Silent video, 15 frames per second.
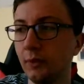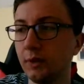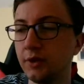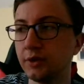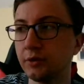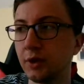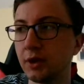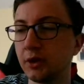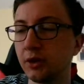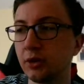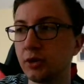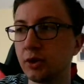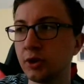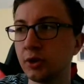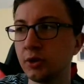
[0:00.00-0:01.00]
It is quite
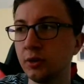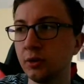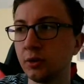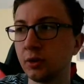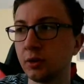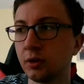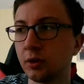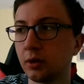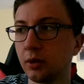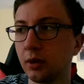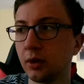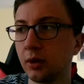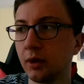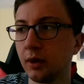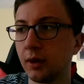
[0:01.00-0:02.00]
logical.
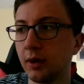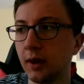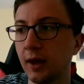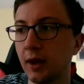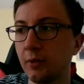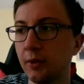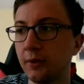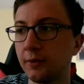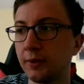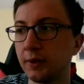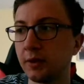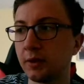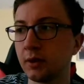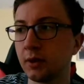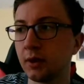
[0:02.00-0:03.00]

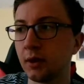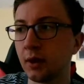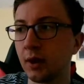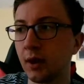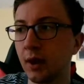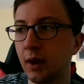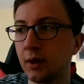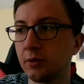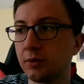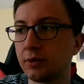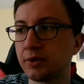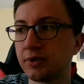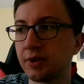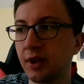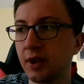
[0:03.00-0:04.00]
However, I would
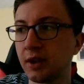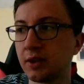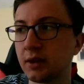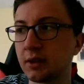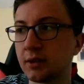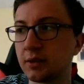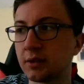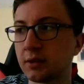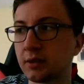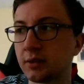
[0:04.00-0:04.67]
say that